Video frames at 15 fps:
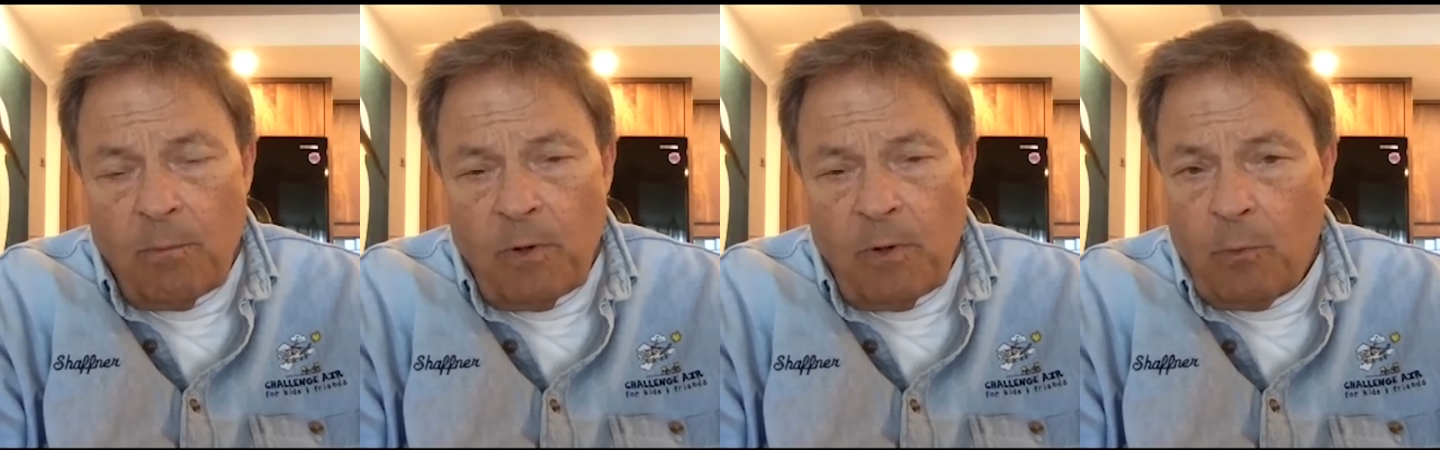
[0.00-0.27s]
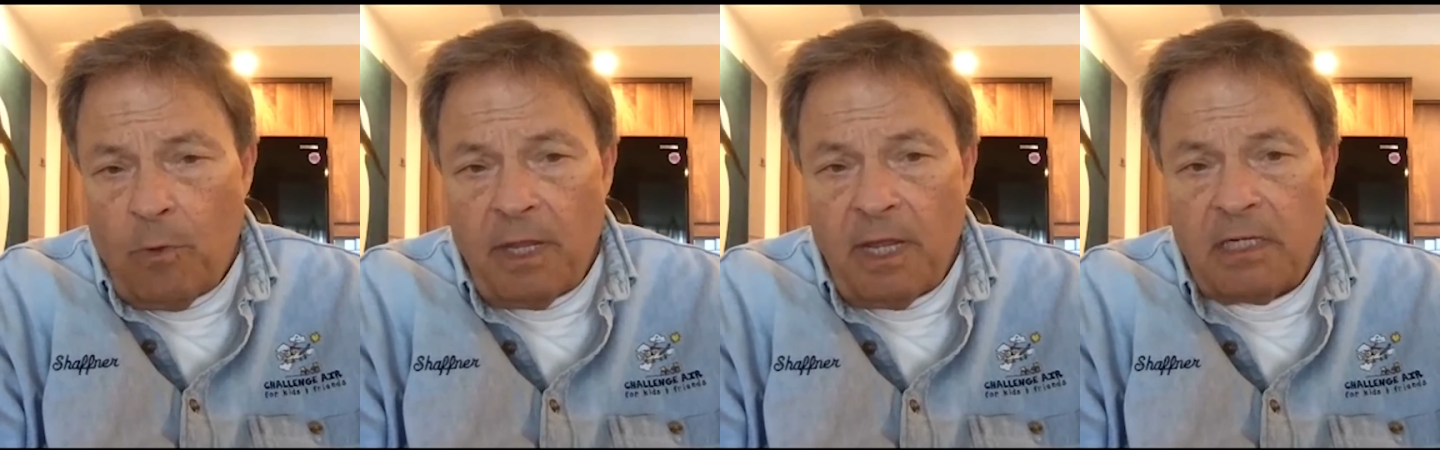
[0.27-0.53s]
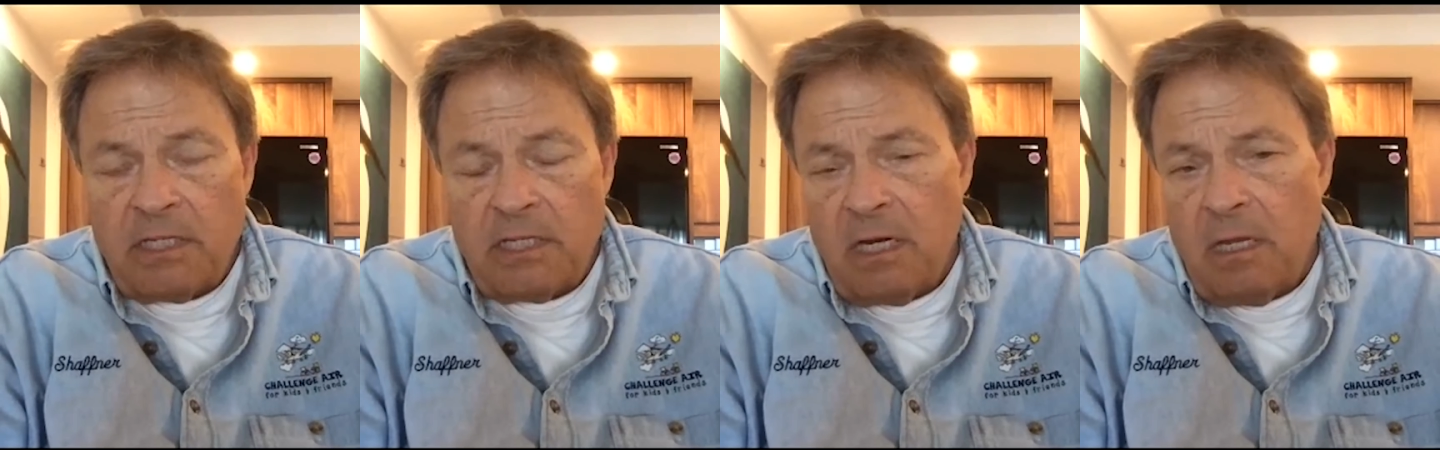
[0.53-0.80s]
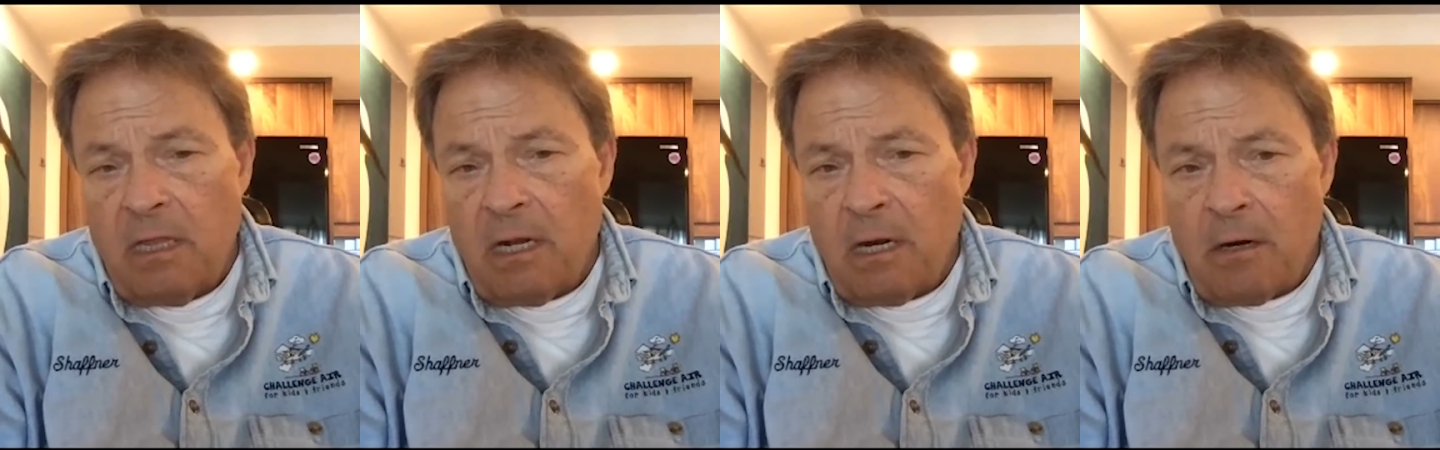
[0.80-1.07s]
But when they
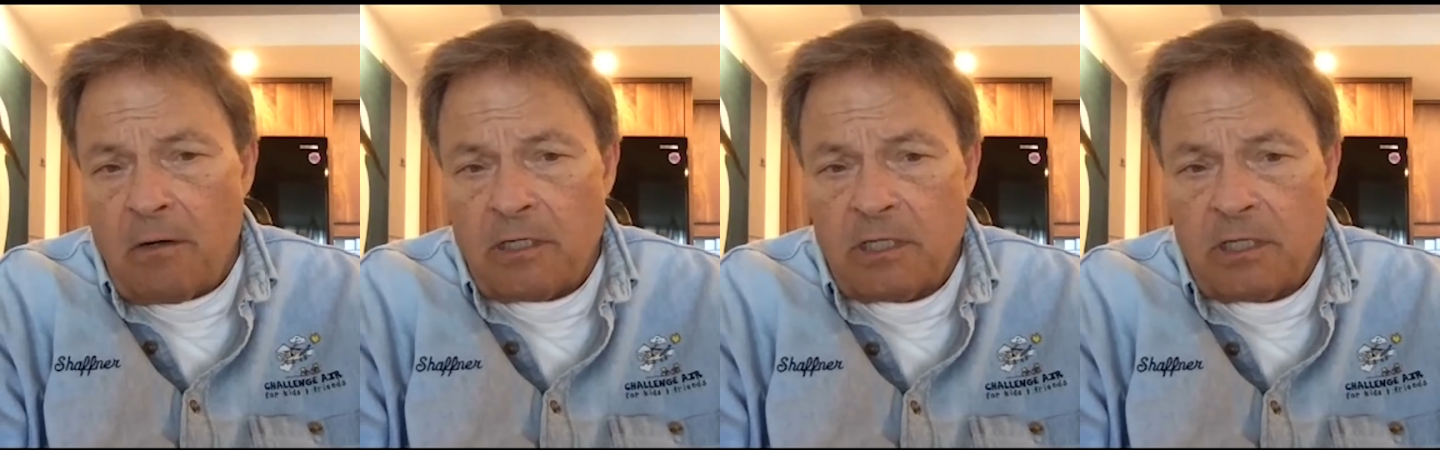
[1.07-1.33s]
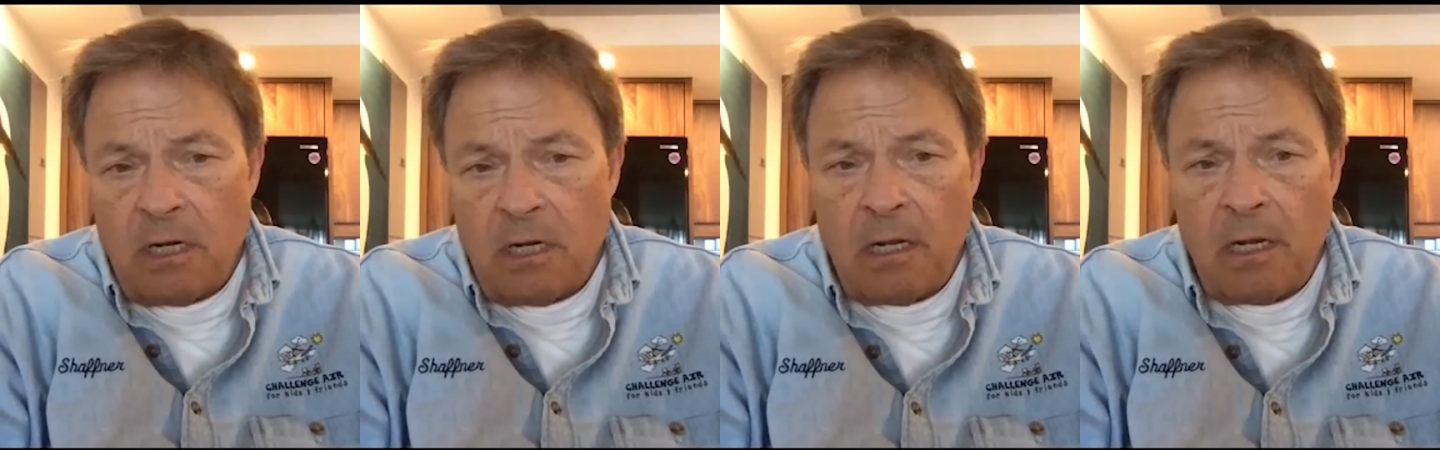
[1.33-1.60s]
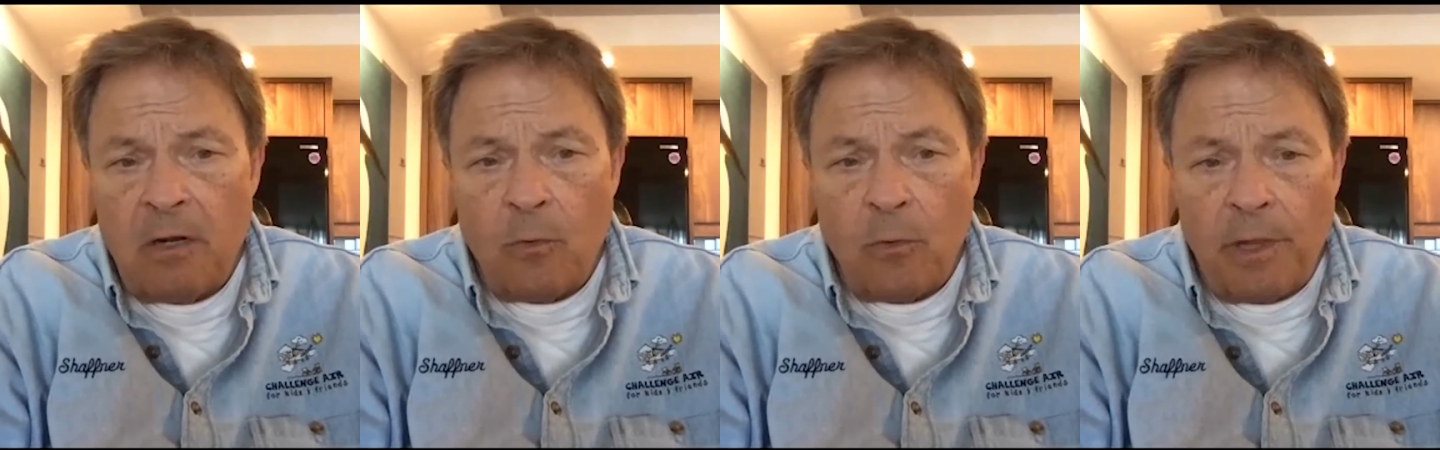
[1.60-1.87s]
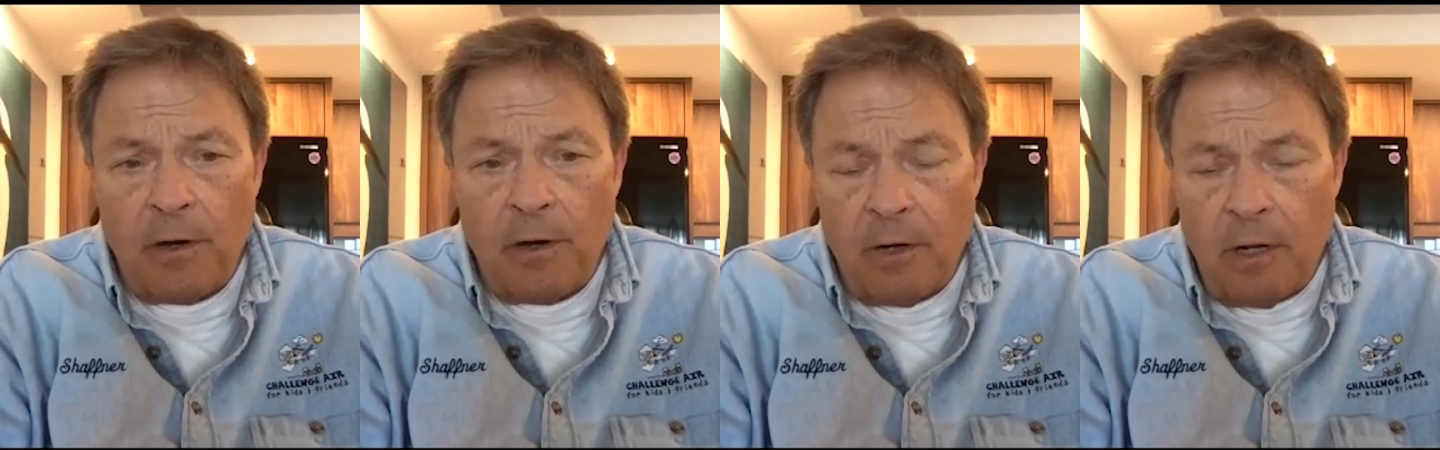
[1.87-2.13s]
see their son
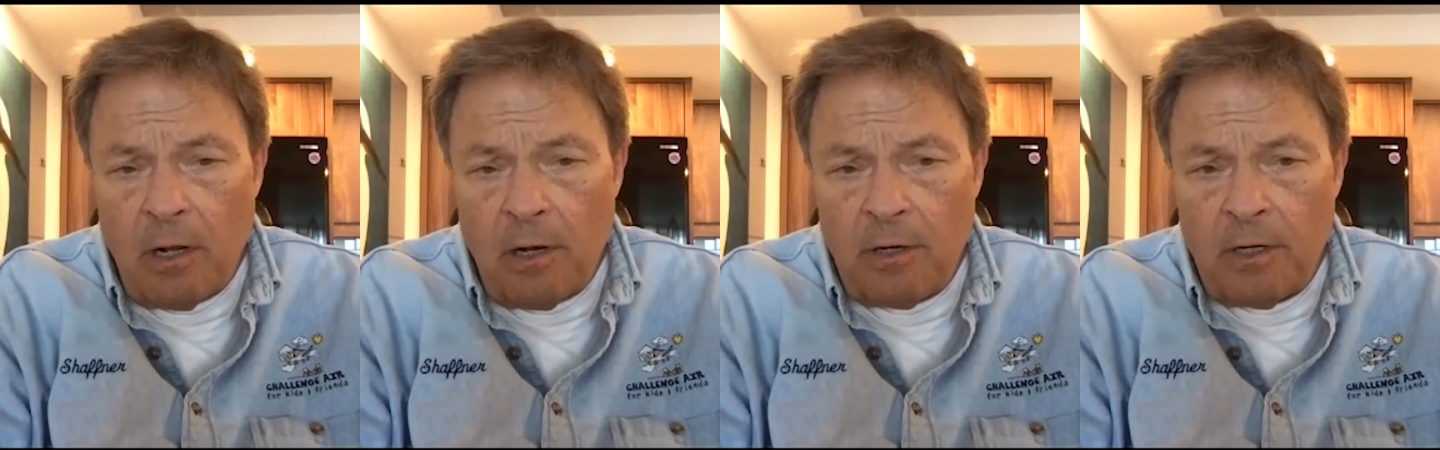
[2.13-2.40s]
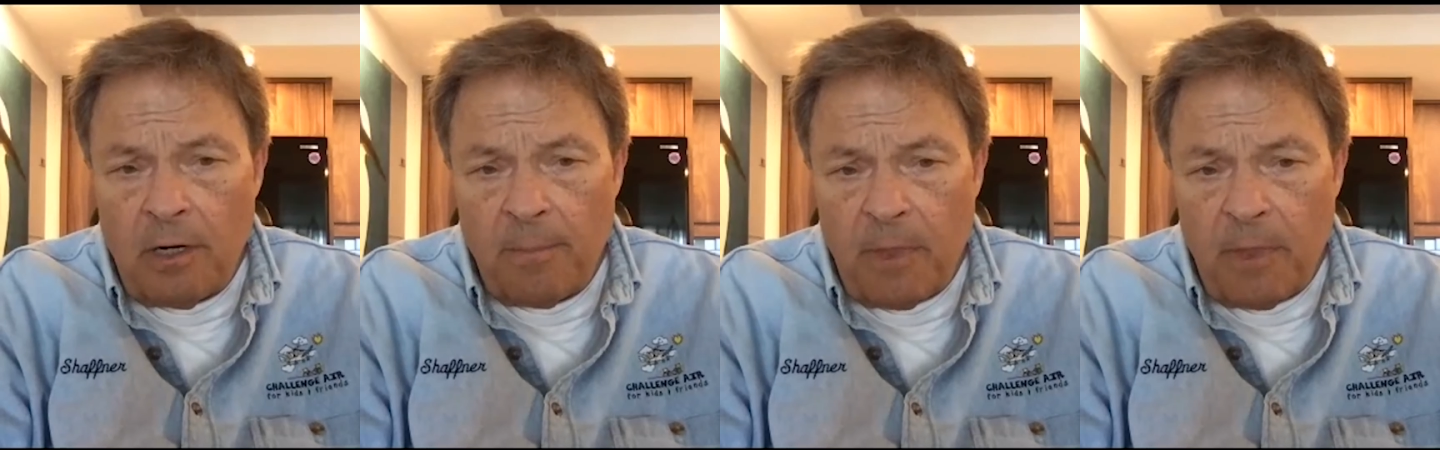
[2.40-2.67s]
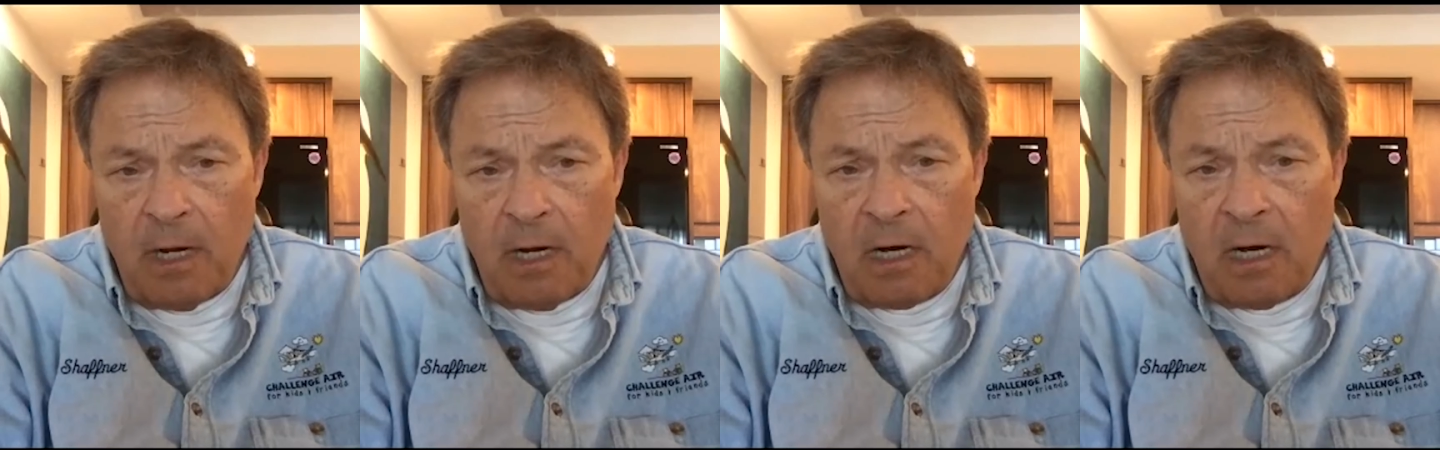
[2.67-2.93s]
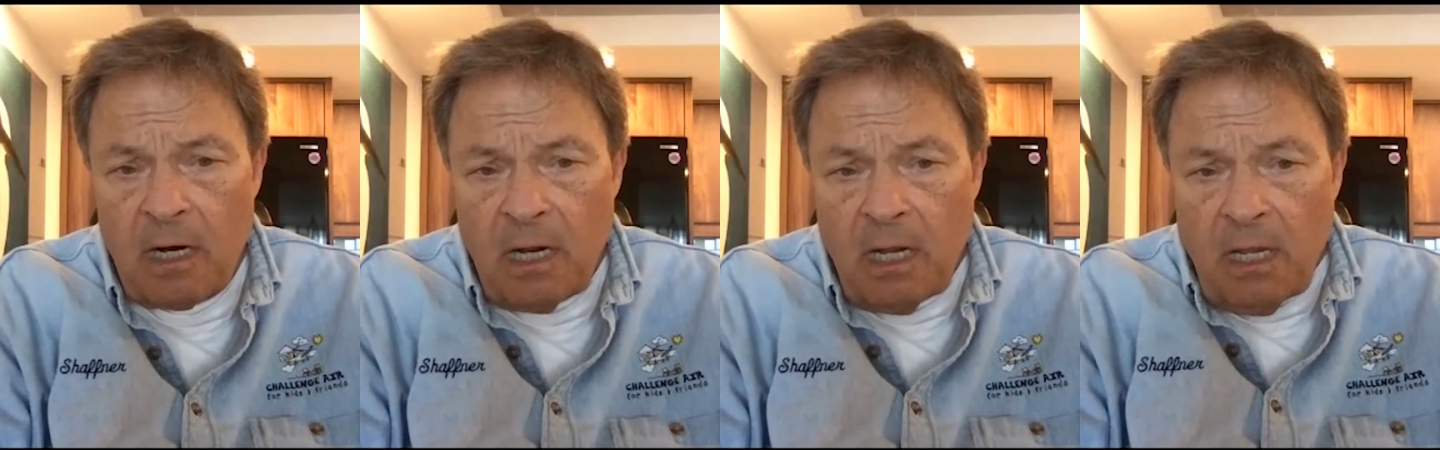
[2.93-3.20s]
or their daughter up there